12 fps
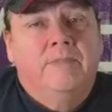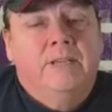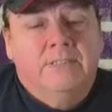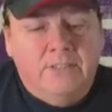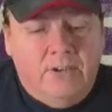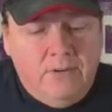
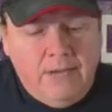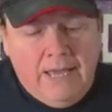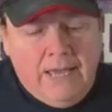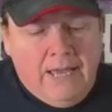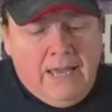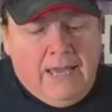So,
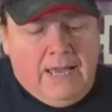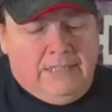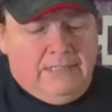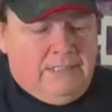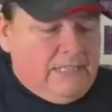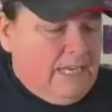uh,
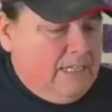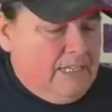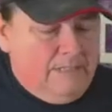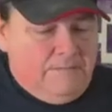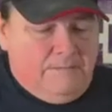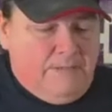look,
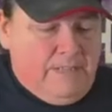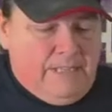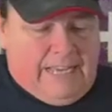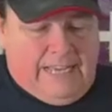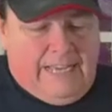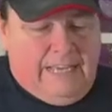I,
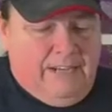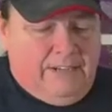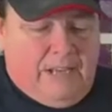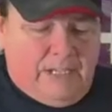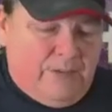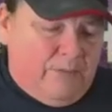I you know,
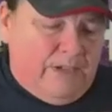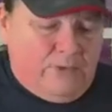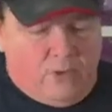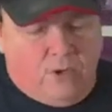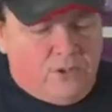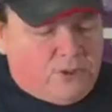I didn't want to do
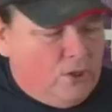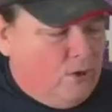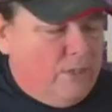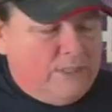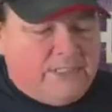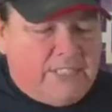a whole show
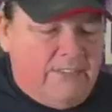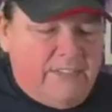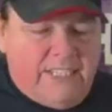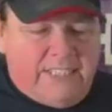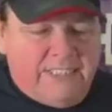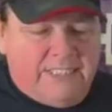on the seven
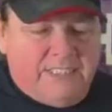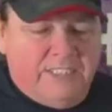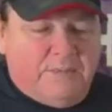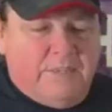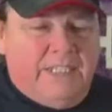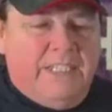deadly
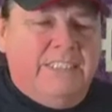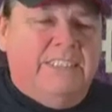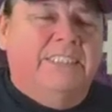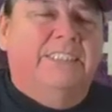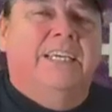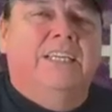sins, but it
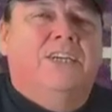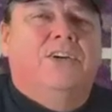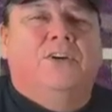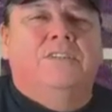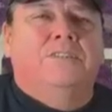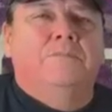just, it
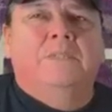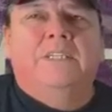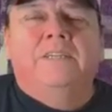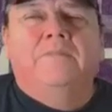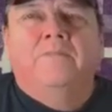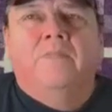occurred to
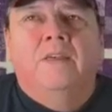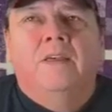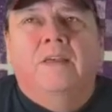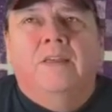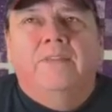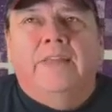me
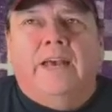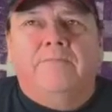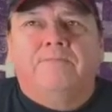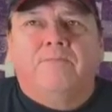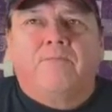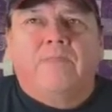
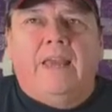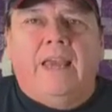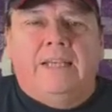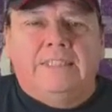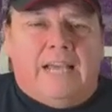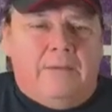that
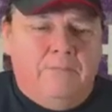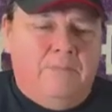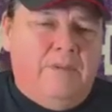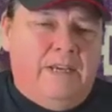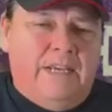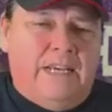as I'm
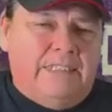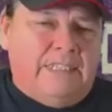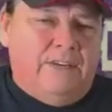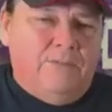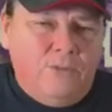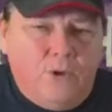as
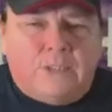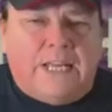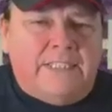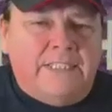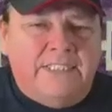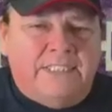I looked
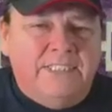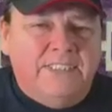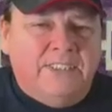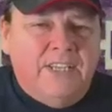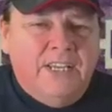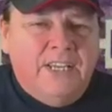at these things